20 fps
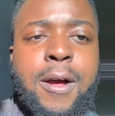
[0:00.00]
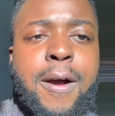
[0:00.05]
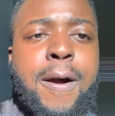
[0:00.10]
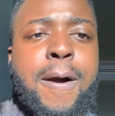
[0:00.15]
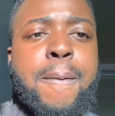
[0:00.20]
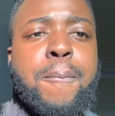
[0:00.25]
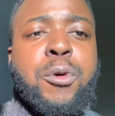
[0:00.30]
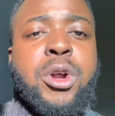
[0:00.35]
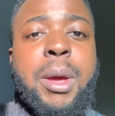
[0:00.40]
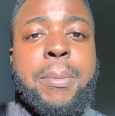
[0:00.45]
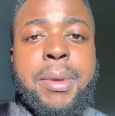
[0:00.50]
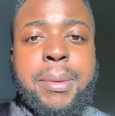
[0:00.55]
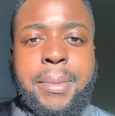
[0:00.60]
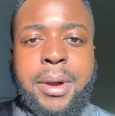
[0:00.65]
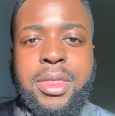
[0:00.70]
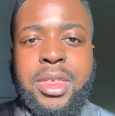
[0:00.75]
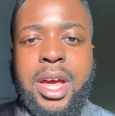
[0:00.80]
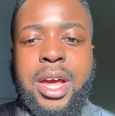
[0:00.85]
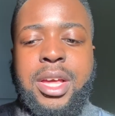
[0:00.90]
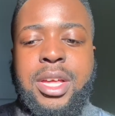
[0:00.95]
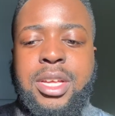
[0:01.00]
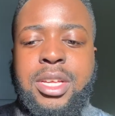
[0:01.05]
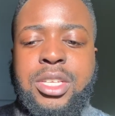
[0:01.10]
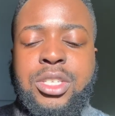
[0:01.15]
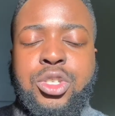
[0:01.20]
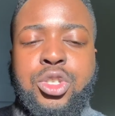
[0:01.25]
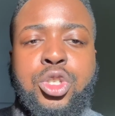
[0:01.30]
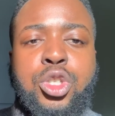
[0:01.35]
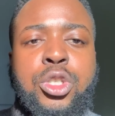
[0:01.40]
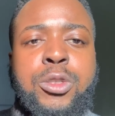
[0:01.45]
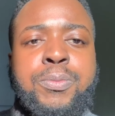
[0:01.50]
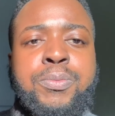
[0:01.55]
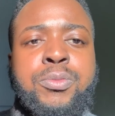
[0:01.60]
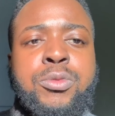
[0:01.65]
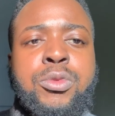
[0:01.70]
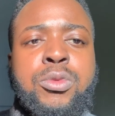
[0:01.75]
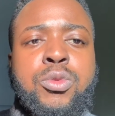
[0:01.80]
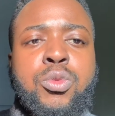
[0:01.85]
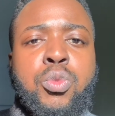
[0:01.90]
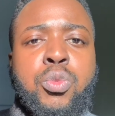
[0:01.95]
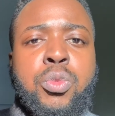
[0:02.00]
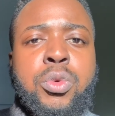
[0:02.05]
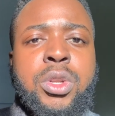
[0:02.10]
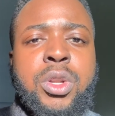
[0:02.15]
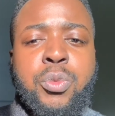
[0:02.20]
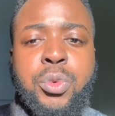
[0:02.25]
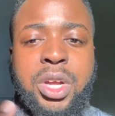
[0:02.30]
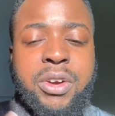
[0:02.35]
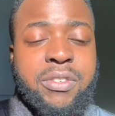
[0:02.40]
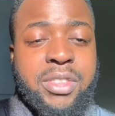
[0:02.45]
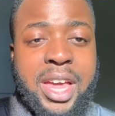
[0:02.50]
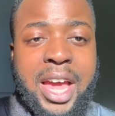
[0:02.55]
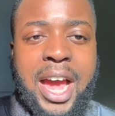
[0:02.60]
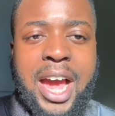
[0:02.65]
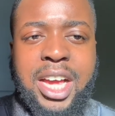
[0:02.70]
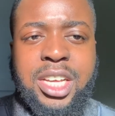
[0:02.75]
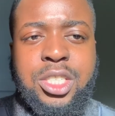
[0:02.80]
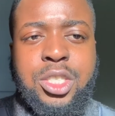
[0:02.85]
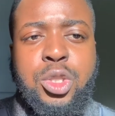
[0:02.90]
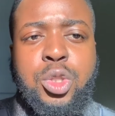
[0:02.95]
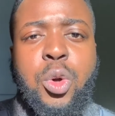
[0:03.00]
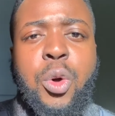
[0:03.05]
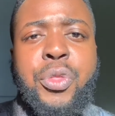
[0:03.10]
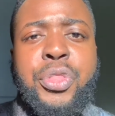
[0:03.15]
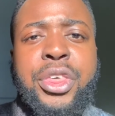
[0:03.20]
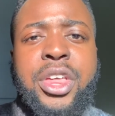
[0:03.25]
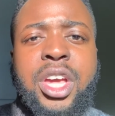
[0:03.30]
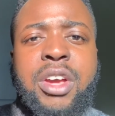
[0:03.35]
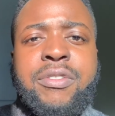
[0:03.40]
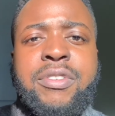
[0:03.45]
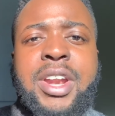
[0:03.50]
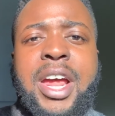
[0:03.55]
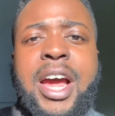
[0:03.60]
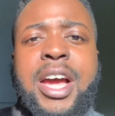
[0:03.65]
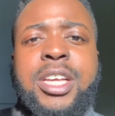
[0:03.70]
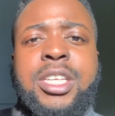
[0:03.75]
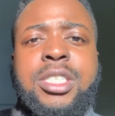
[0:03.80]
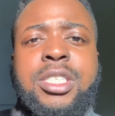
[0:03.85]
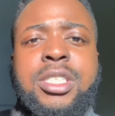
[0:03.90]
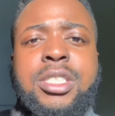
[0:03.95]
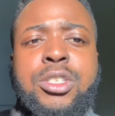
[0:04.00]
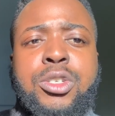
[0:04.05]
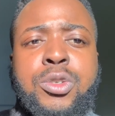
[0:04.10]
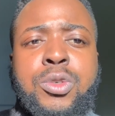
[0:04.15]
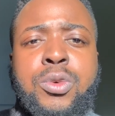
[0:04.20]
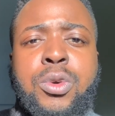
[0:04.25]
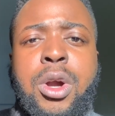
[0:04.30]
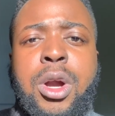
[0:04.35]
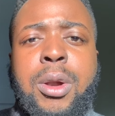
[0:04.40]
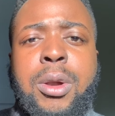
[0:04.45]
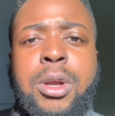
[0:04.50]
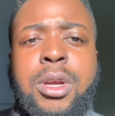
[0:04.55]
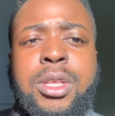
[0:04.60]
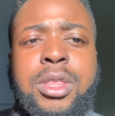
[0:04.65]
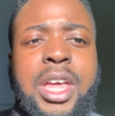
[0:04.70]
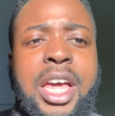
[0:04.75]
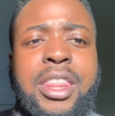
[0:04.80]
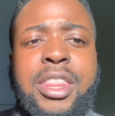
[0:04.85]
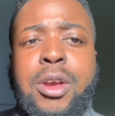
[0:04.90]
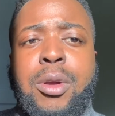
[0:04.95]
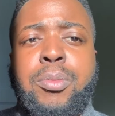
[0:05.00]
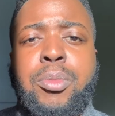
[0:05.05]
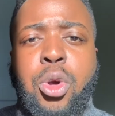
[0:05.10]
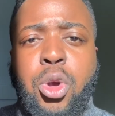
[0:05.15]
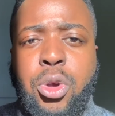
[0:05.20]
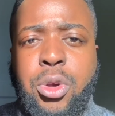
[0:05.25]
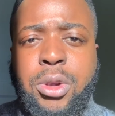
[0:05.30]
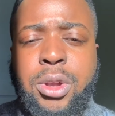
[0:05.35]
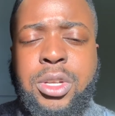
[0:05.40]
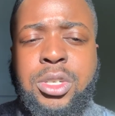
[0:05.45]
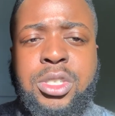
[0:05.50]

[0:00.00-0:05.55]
What I mean by that is, whenever they ask, don't think of it as that they're borrowing.